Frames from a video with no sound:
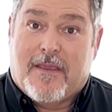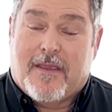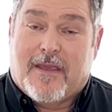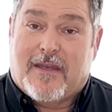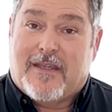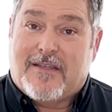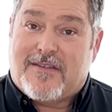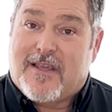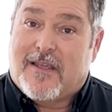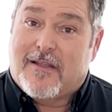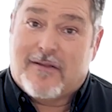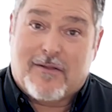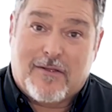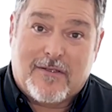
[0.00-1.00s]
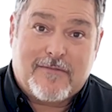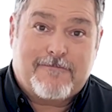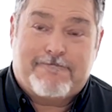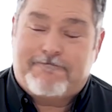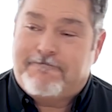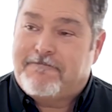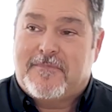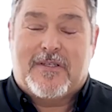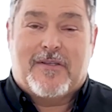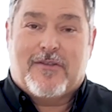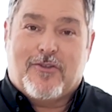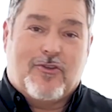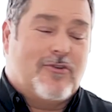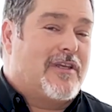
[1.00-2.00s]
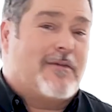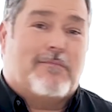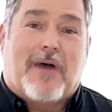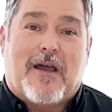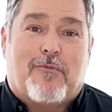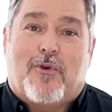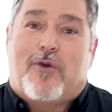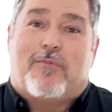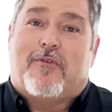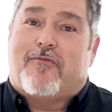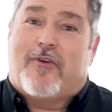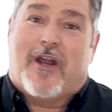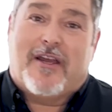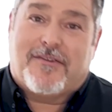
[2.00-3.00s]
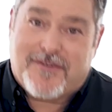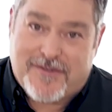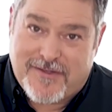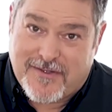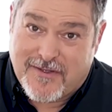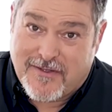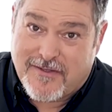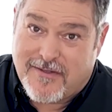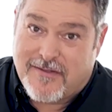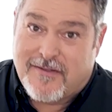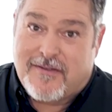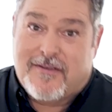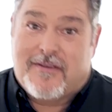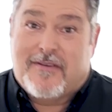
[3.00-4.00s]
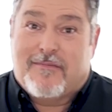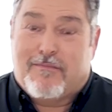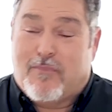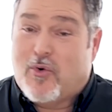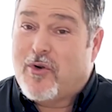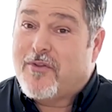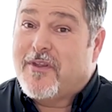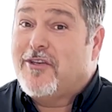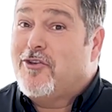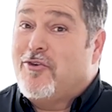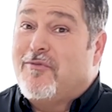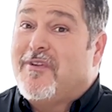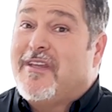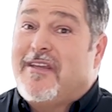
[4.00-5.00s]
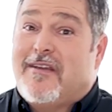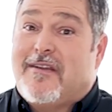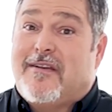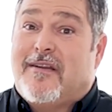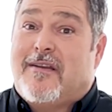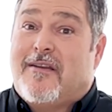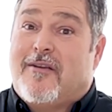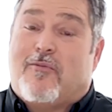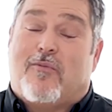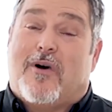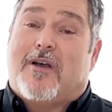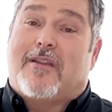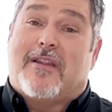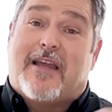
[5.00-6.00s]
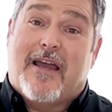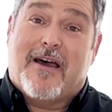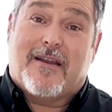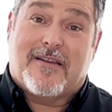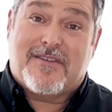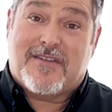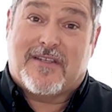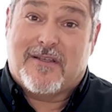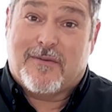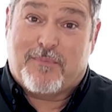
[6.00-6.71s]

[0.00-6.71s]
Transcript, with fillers: And he's saying, Look, you need my robe of righteousness more than you need what Laodicea